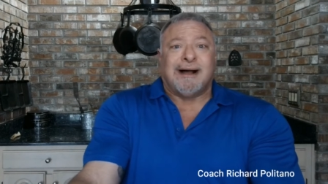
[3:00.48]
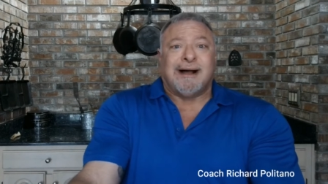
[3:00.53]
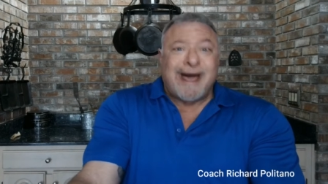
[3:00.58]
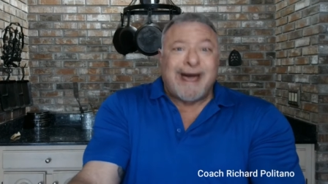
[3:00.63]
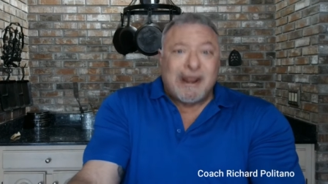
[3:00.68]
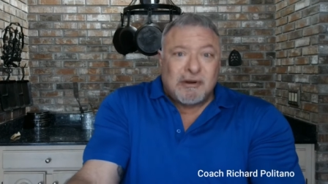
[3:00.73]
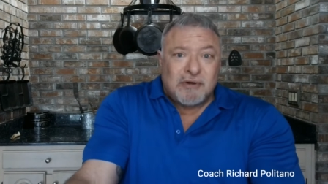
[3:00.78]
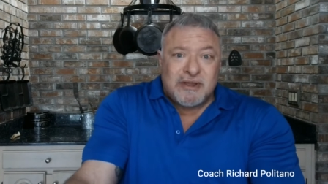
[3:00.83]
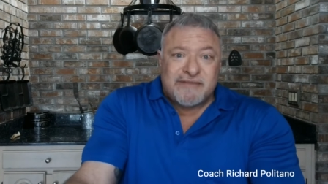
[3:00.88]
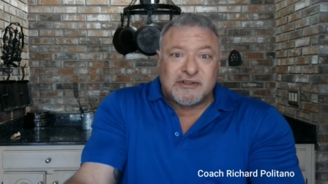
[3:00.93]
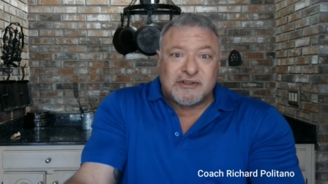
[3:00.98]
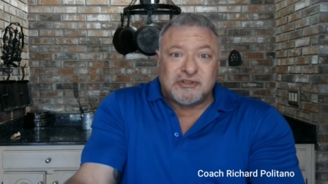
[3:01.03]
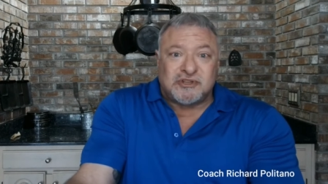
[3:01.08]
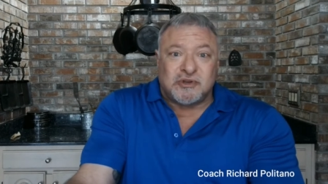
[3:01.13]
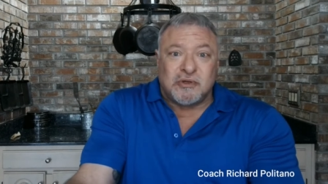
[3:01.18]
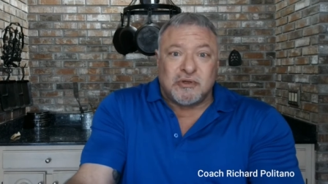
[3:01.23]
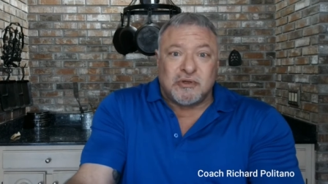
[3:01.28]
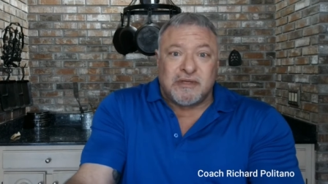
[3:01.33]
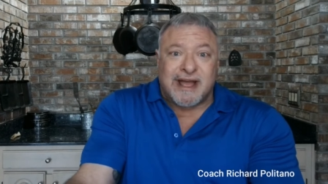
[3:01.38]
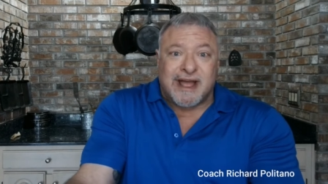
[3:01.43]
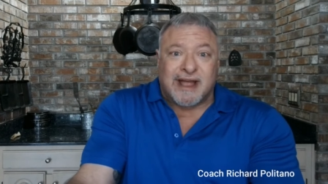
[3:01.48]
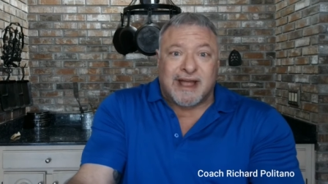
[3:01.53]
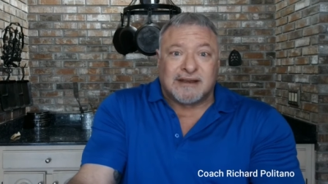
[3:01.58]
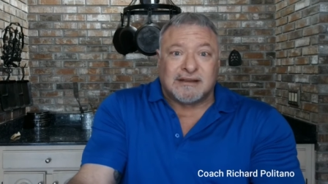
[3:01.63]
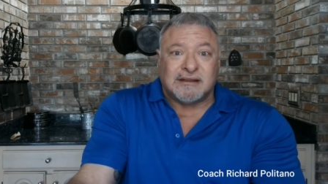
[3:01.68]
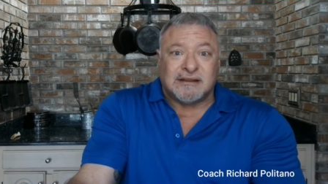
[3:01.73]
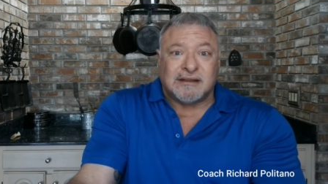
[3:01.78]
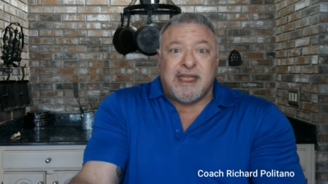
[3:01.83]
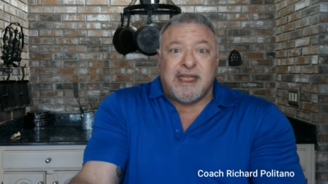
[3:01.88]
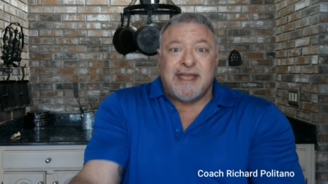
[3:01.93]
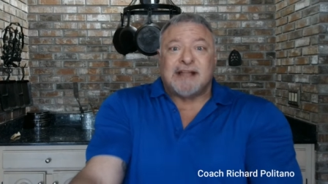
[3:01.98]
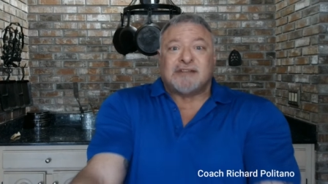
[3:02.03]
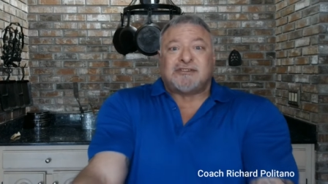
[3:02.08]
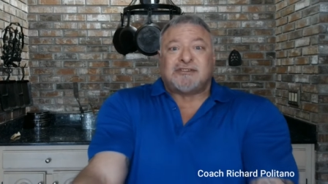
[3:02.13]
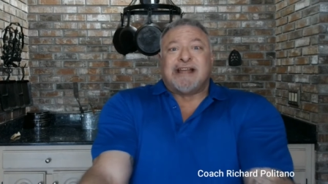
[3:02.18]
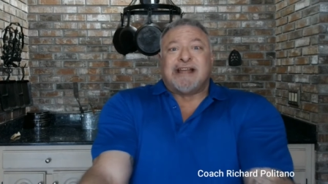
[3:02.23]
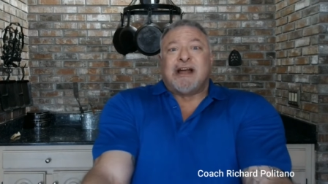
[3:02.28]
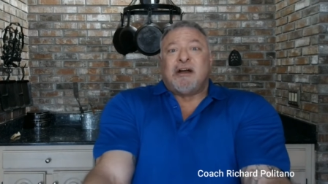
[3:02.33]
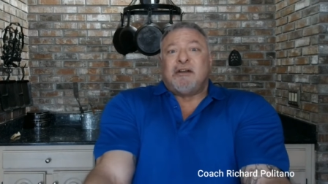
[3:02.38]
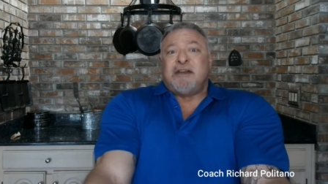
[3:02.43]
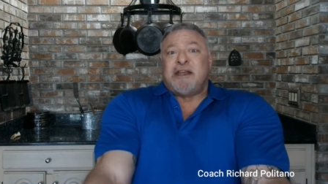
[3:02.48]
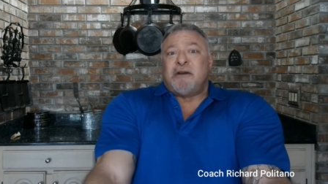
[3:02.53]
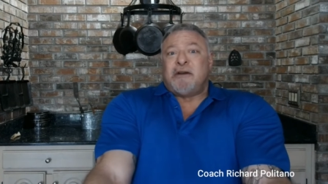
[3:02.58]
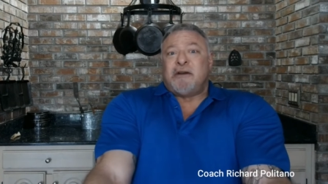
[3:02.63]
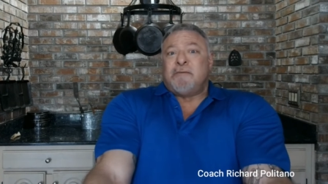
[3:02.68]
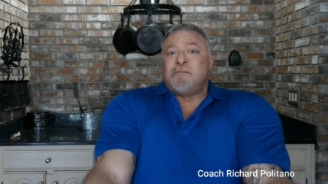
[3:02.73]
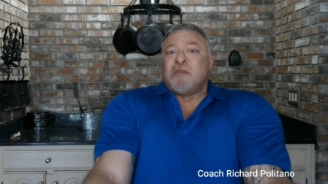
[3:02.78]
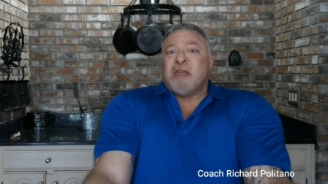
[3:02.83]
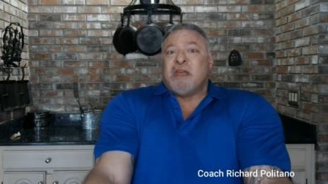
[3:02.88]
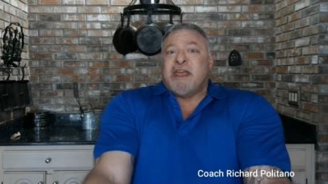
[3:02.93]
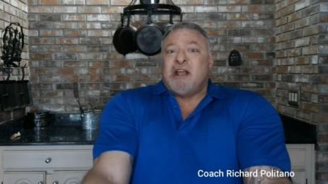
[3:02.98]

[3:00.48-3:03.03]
I don't even do that. He gets down there.